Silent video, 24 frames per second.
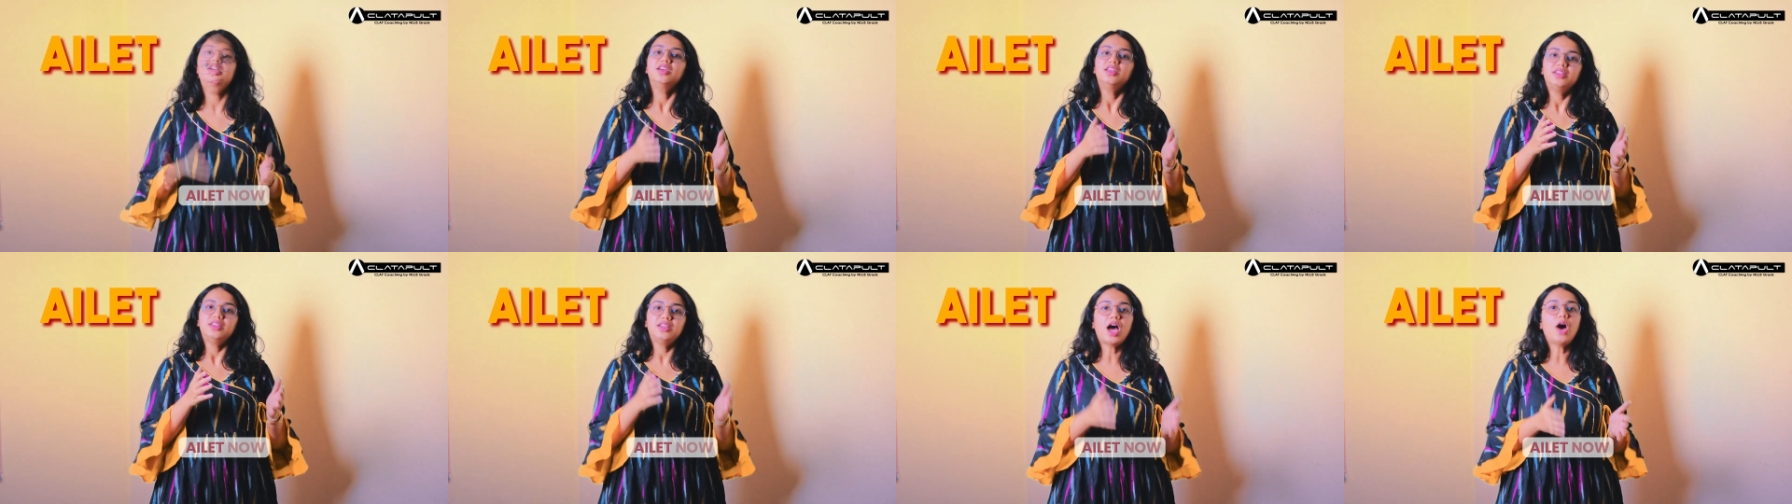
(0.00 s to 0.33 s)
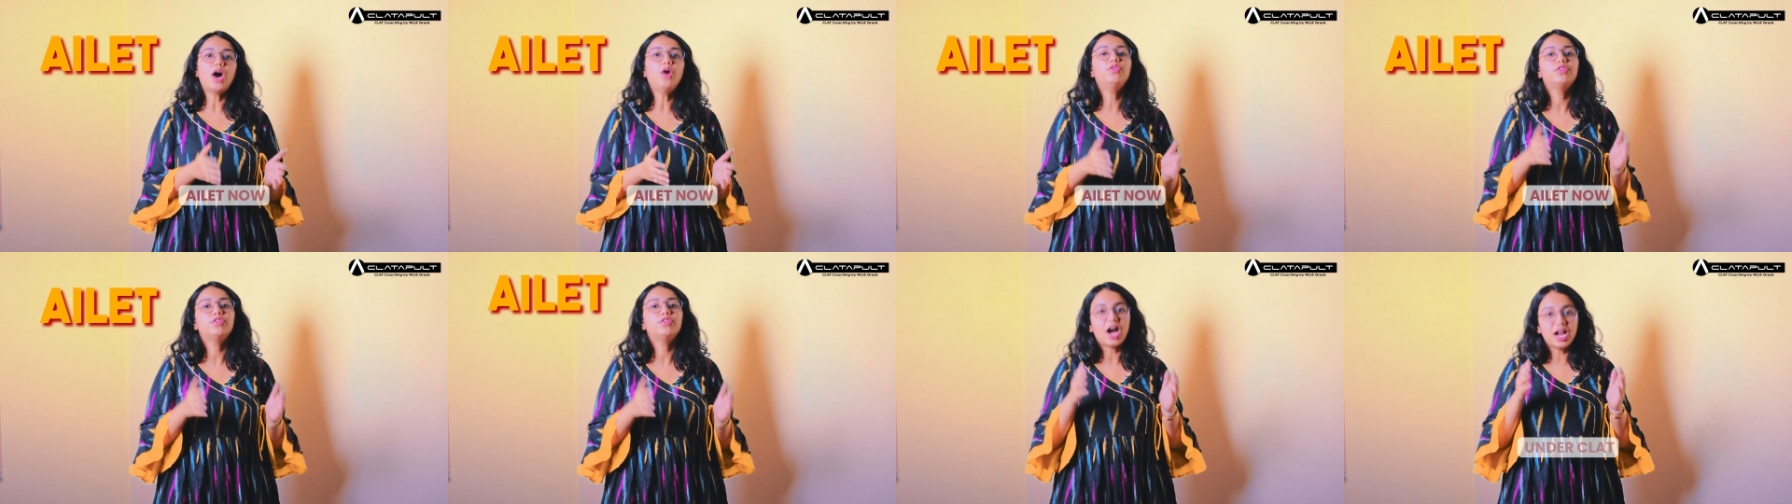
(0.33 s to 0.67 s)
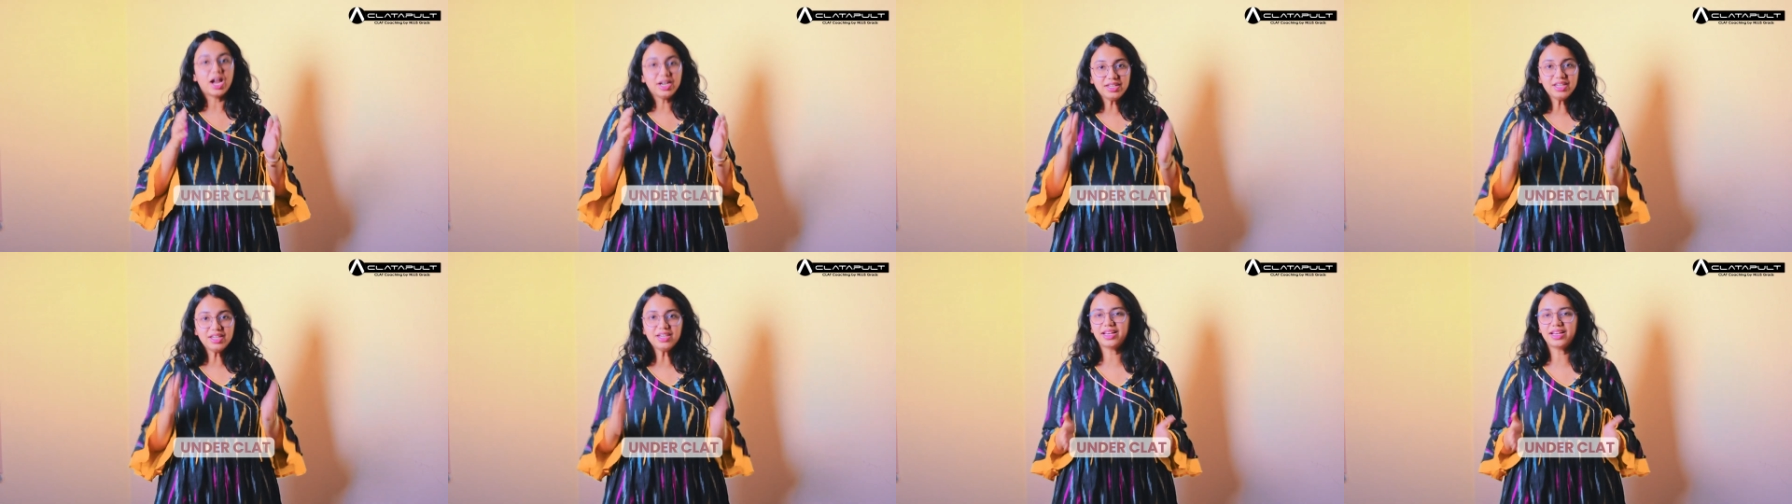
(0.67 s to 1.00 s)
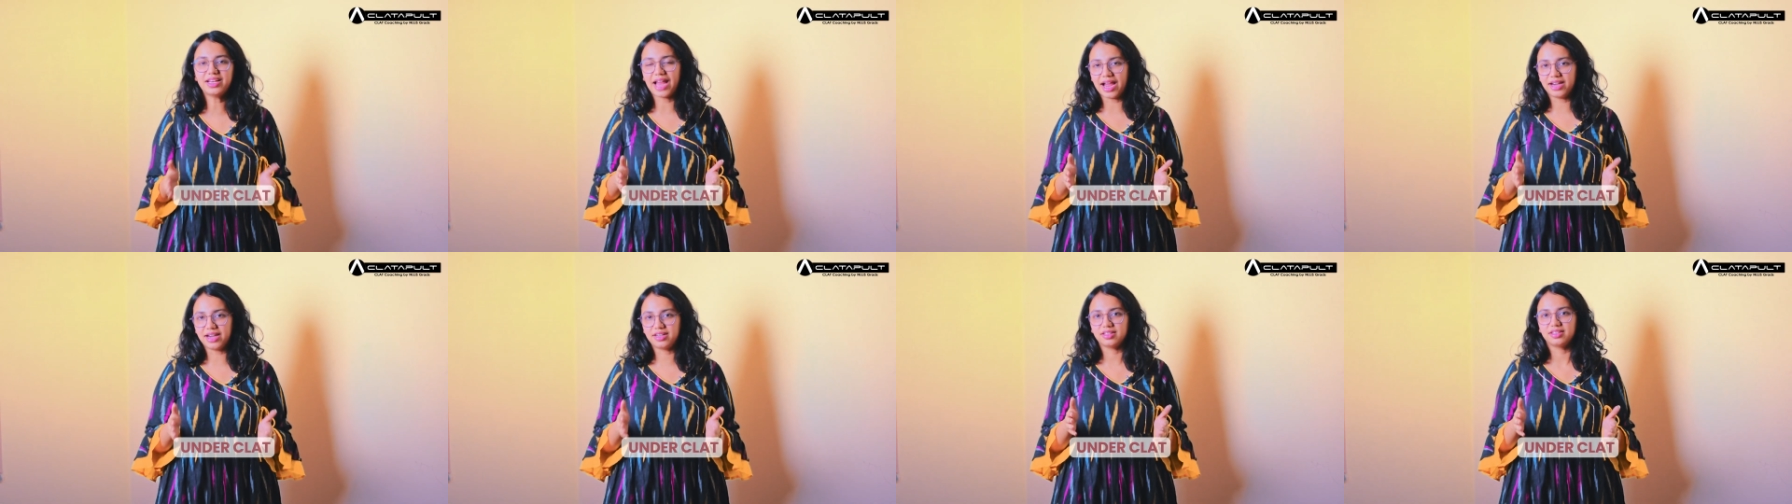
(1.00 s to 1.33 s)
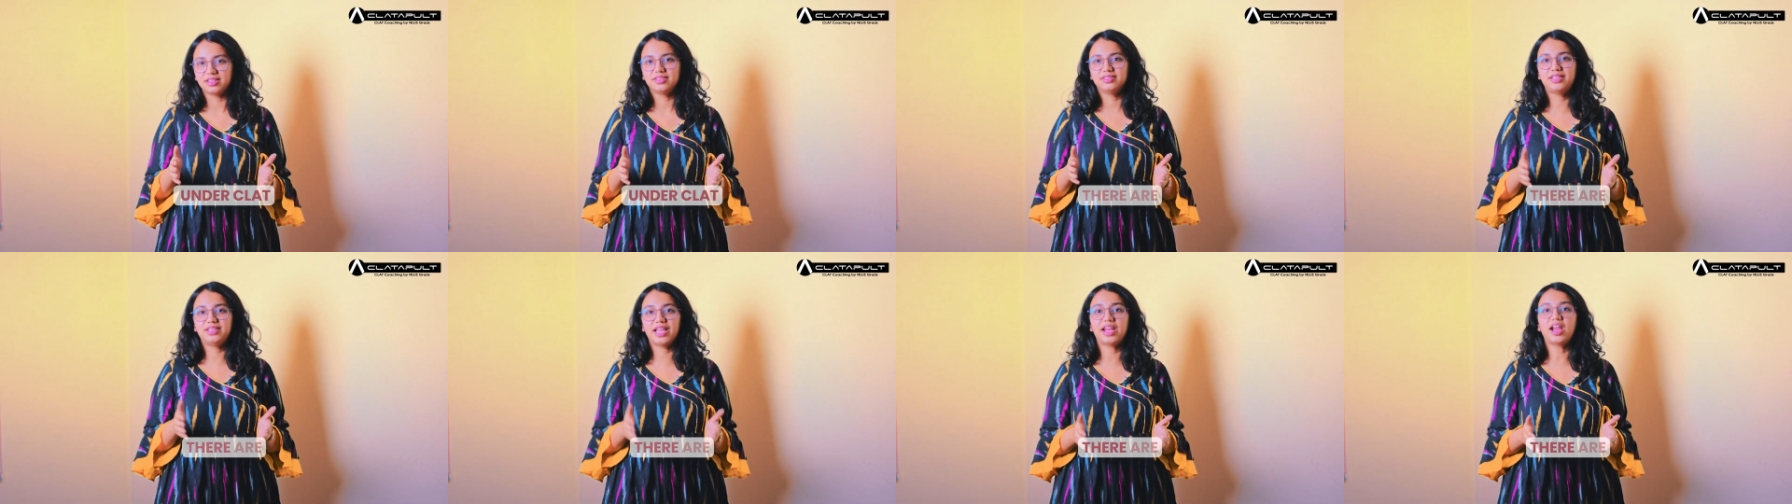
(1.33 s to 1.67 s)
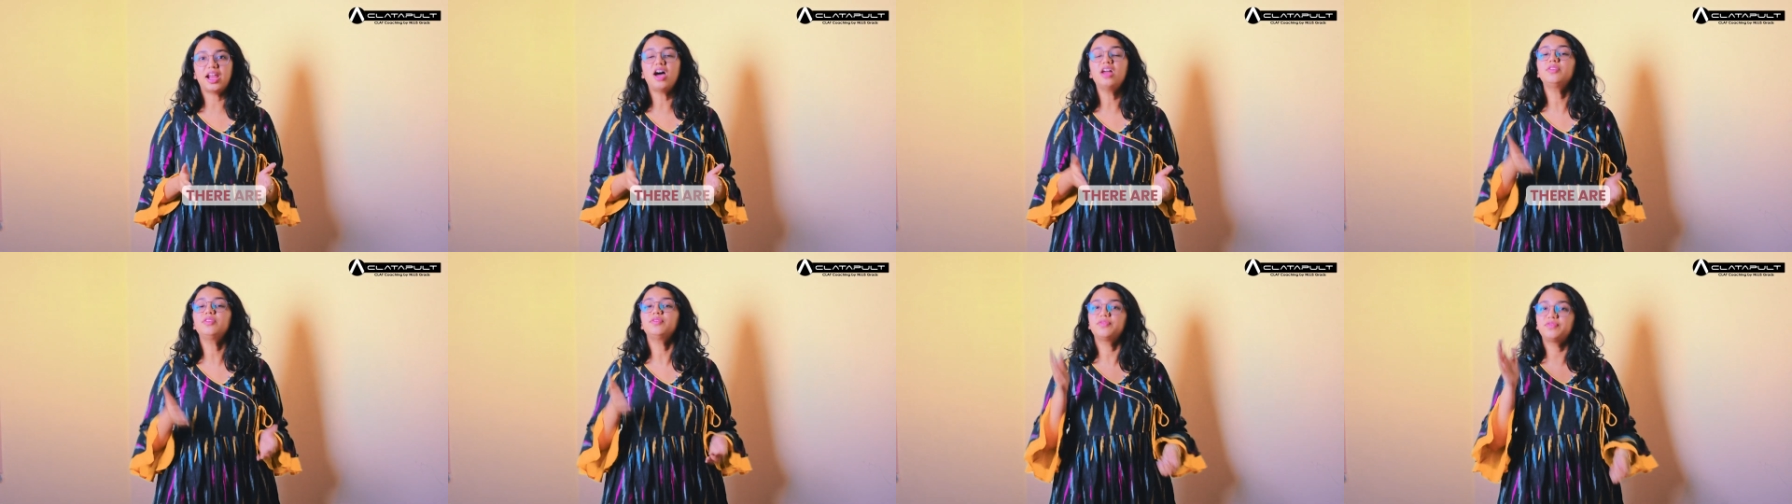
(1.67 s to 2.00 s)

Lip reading: Now, under CLAT, there are